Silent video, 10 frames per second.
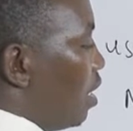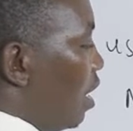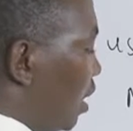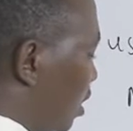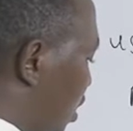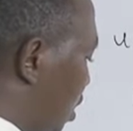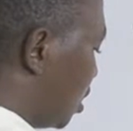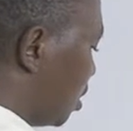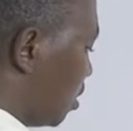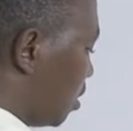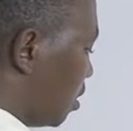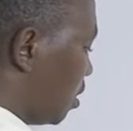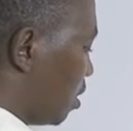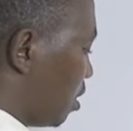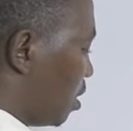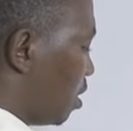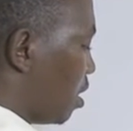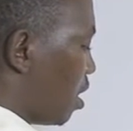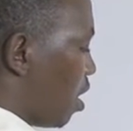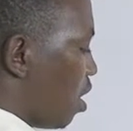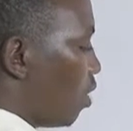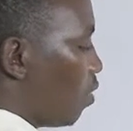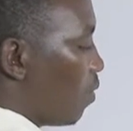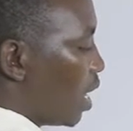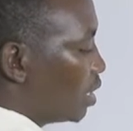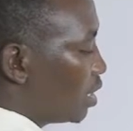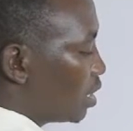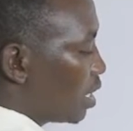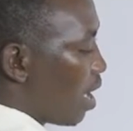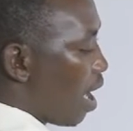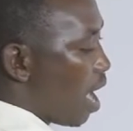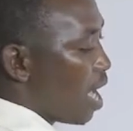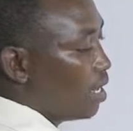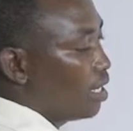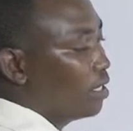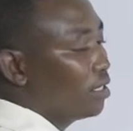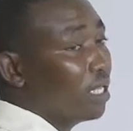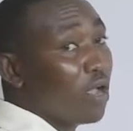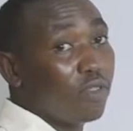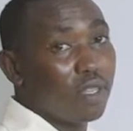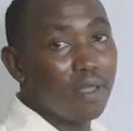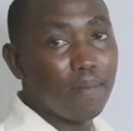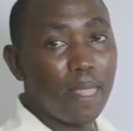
east, west, and south,